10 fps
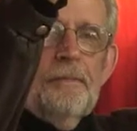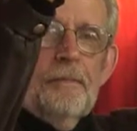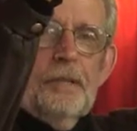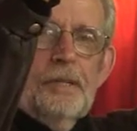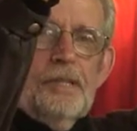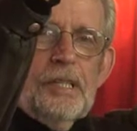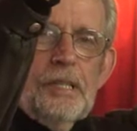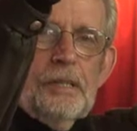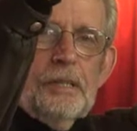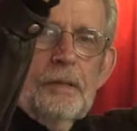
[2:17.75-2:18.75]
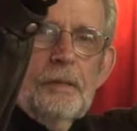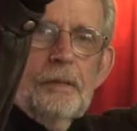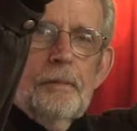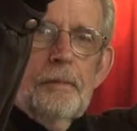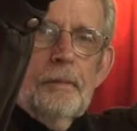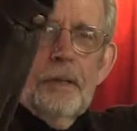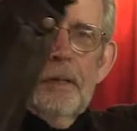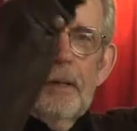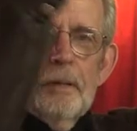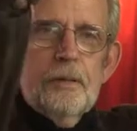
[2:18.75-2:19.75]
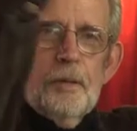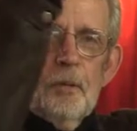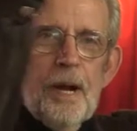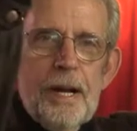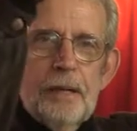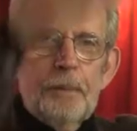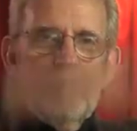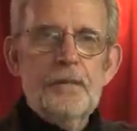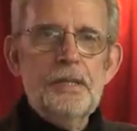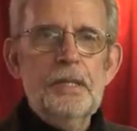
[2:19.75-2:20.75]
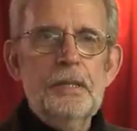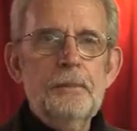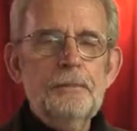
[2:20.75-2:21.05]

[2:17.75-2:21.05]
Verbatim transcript: the seat, in the rack above the seat.